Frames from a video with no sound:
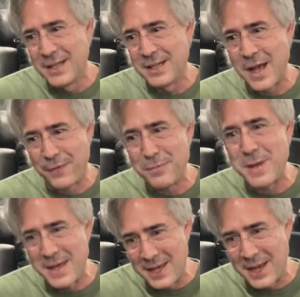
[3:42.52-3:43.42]
Not for
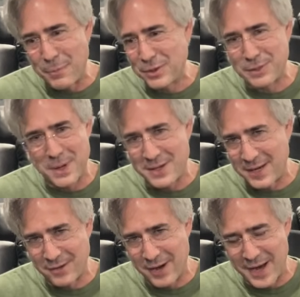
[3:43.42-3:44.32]
me. I wouldn't spend
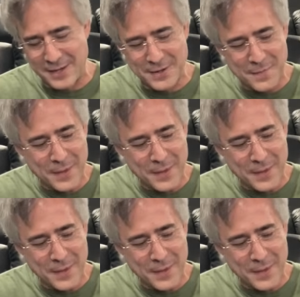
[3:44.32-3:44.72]
10 grand.